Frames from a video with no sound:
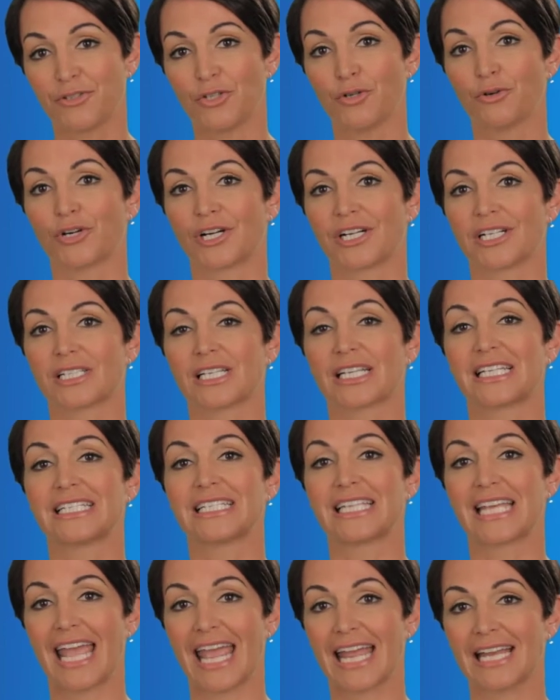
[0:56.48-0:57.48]
yogurt
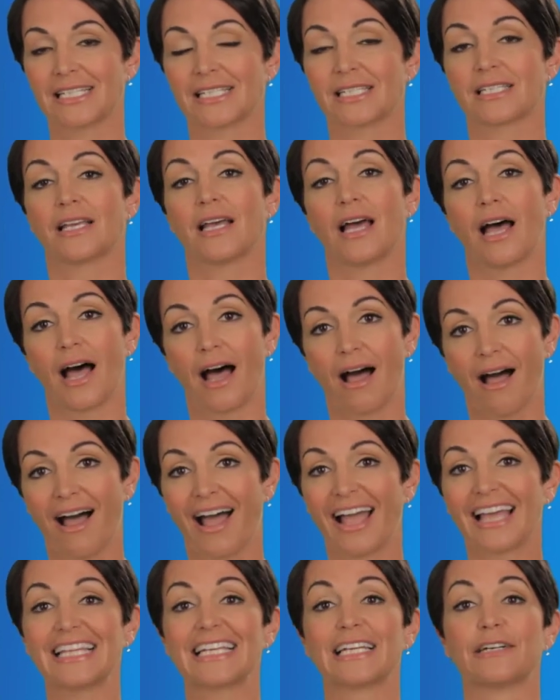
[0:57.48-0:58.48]
contains a
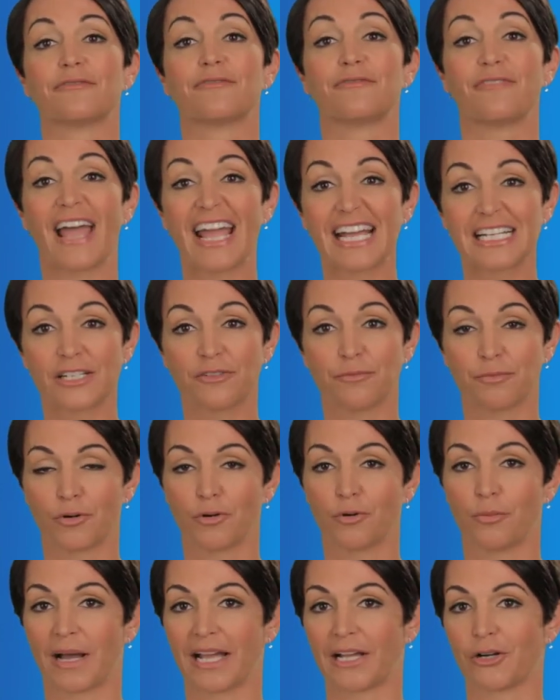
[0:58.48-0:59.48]
highly effective
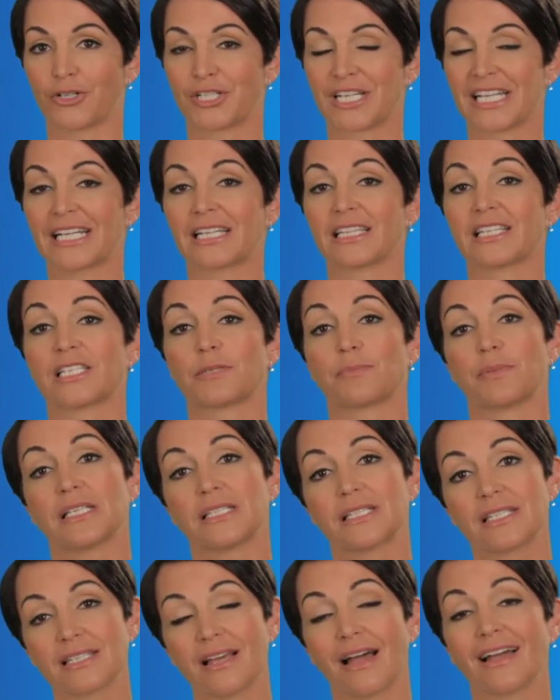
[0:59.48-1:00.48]
probiotic that's been
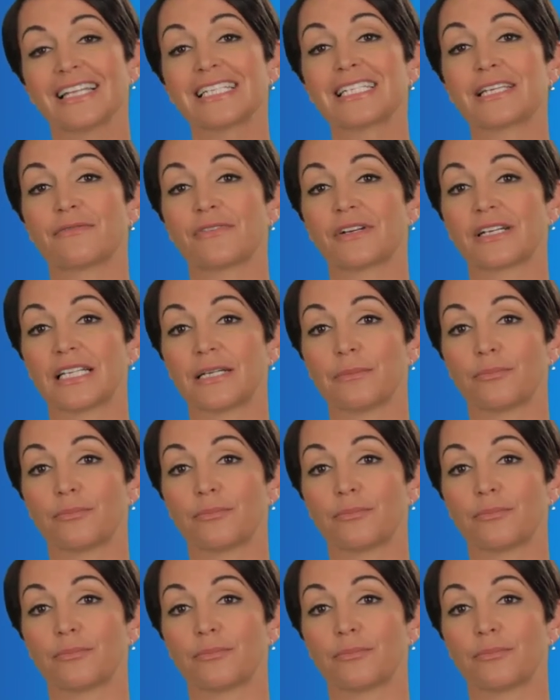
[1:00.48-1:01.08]
scientifically